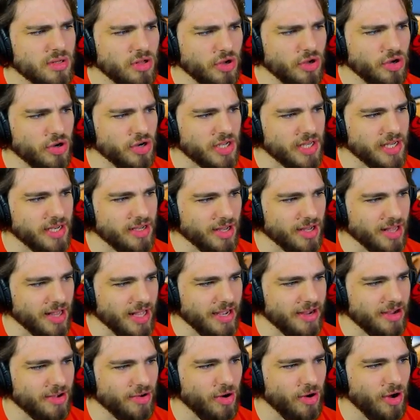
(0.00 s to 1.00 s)
Look, he got
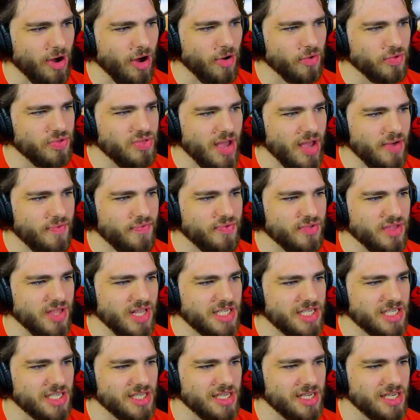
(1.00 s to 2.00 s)
like all definition in